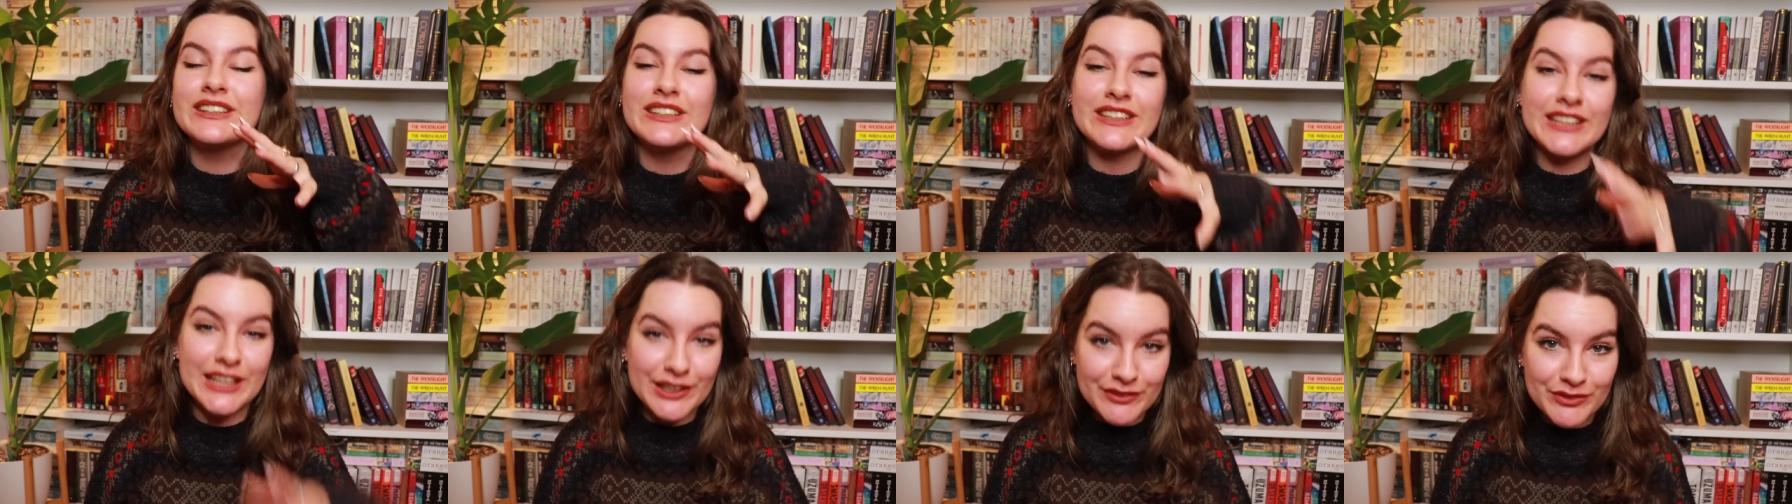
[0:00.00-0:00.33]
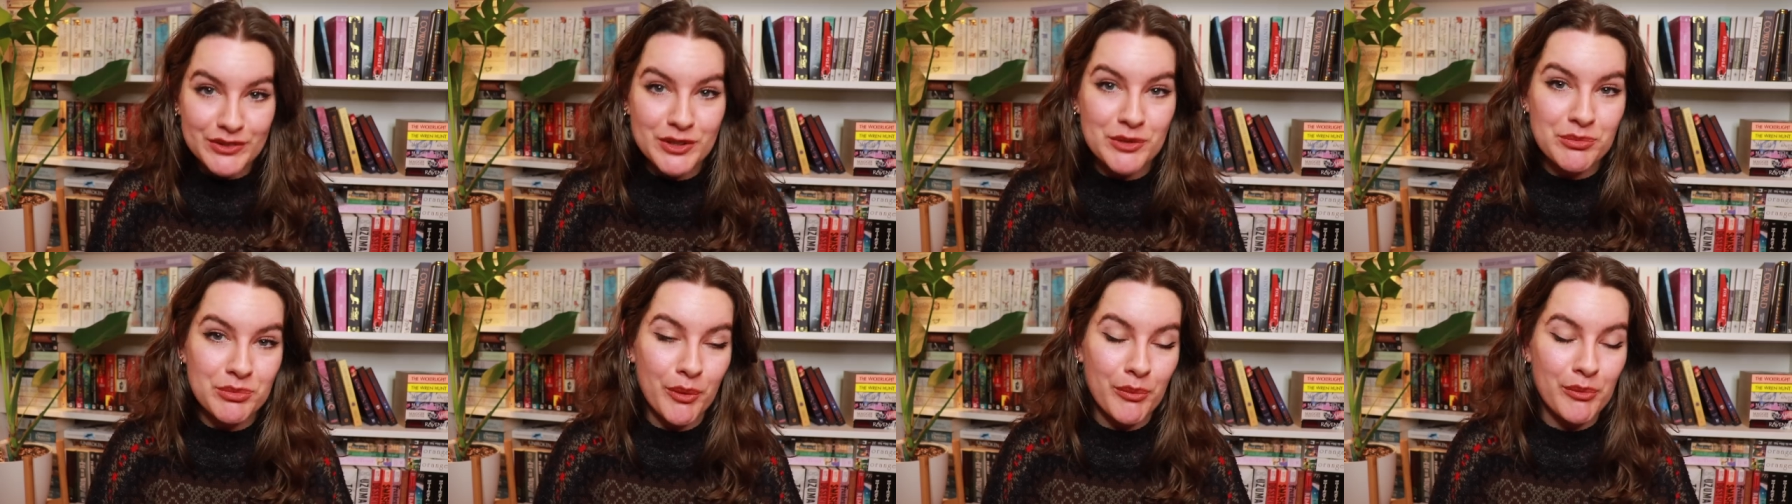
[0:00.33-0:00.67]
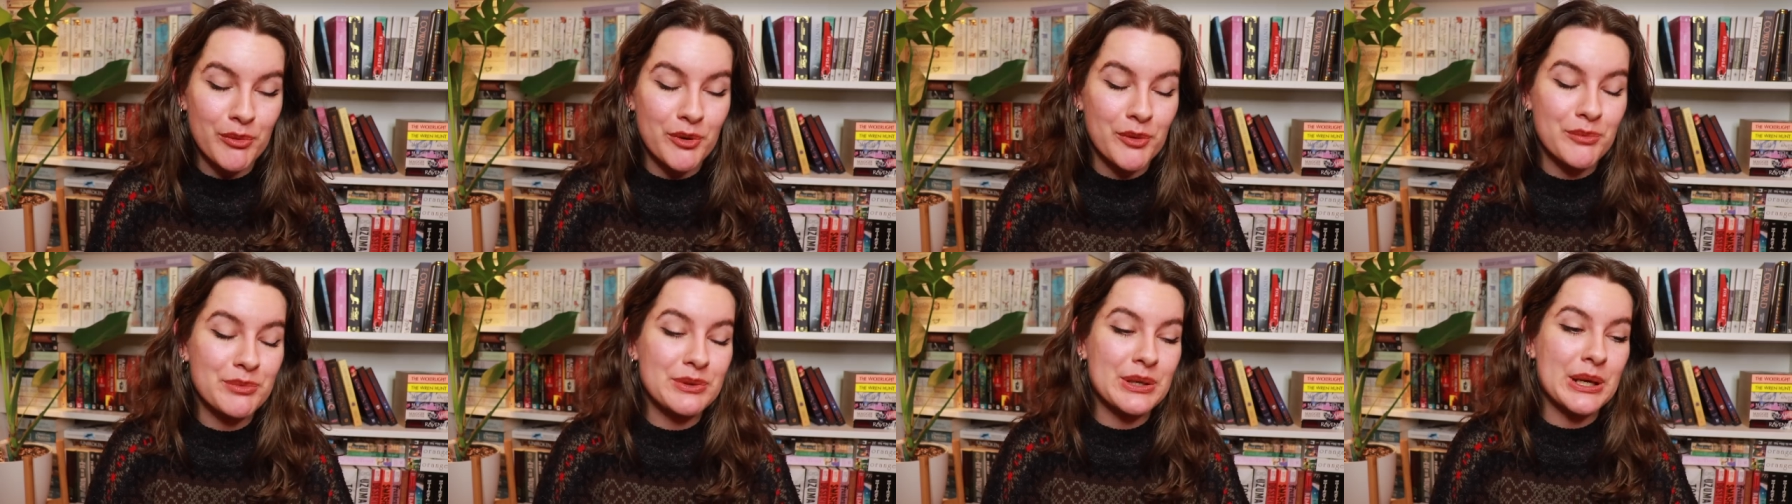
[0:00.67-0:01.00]
give you a
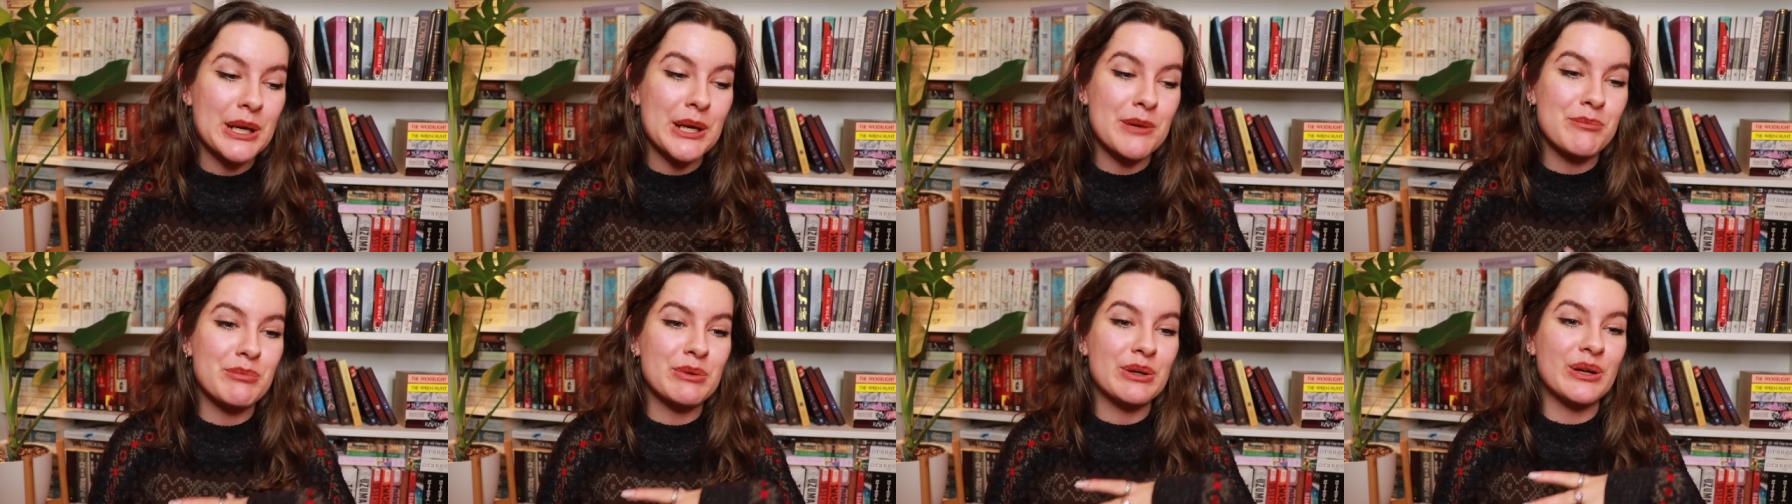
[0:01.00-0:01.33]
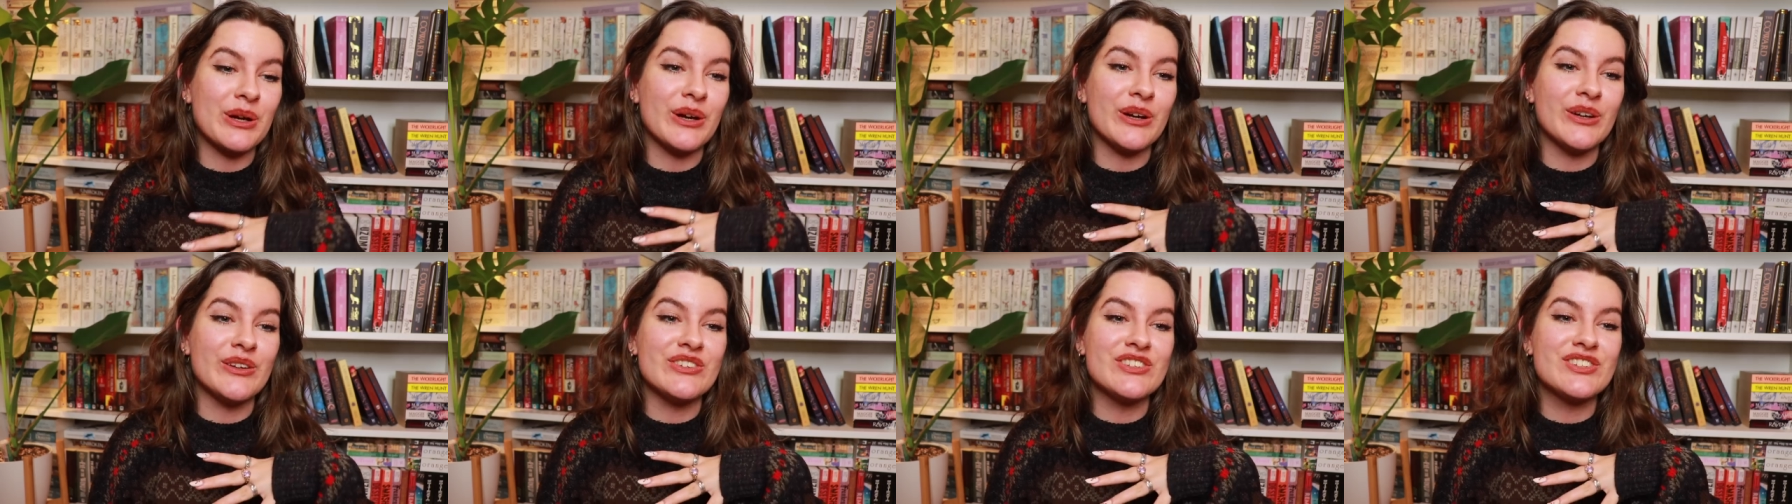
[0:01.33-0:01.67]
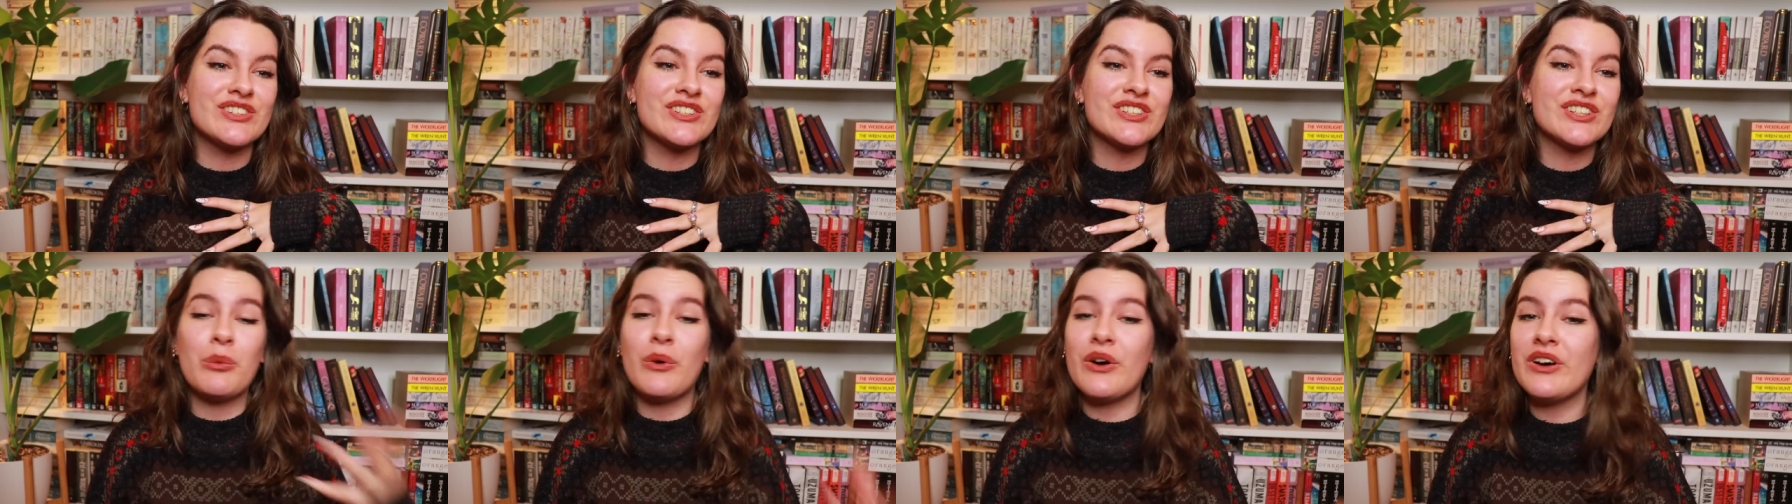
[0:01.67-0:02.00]
proper update,
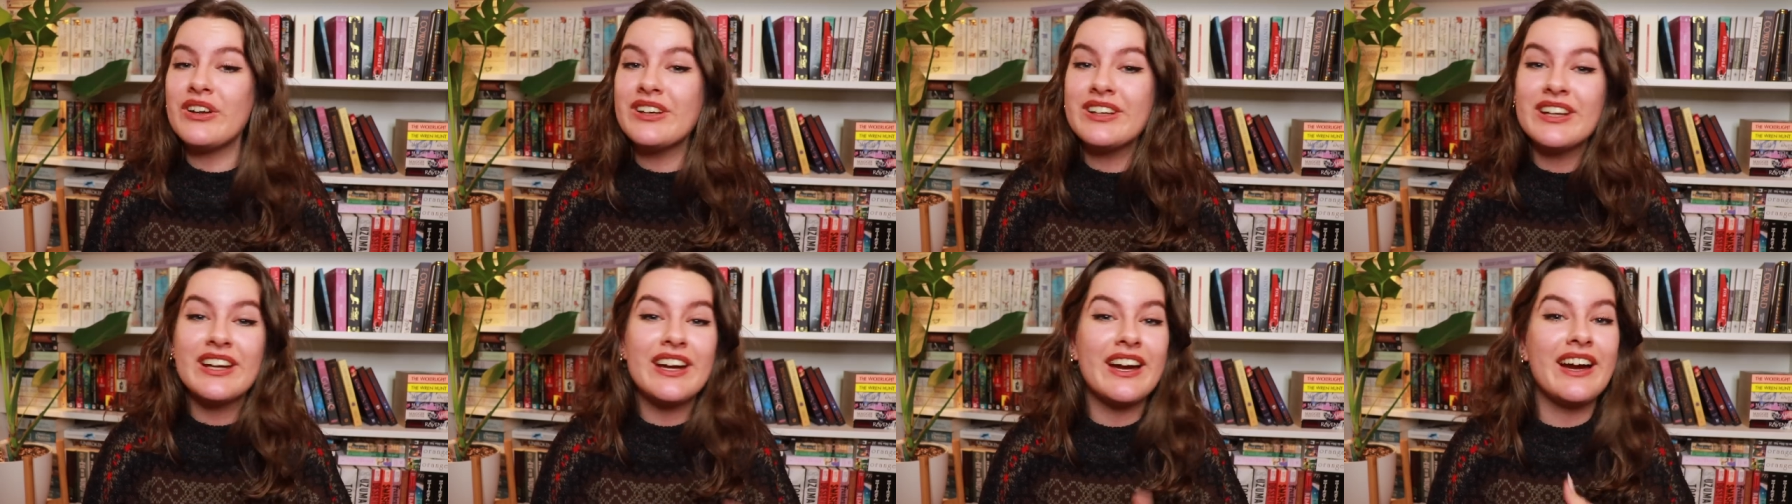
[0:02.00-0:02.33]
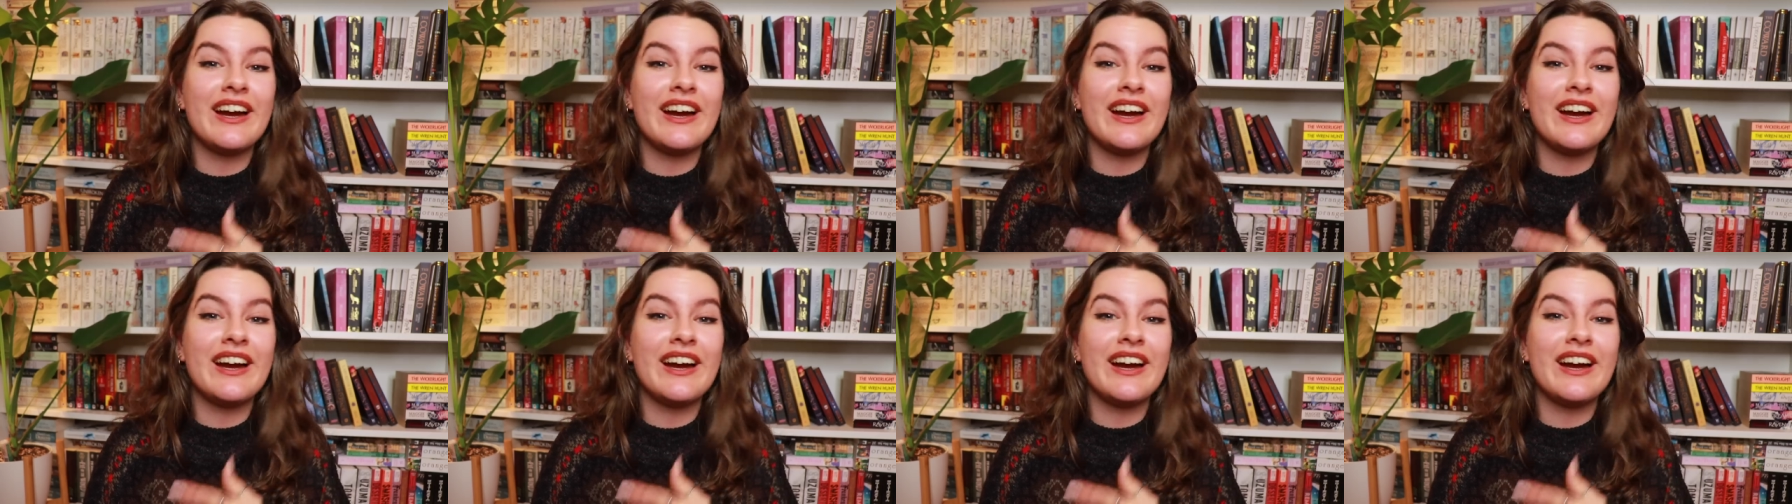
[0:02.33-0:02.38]
because one,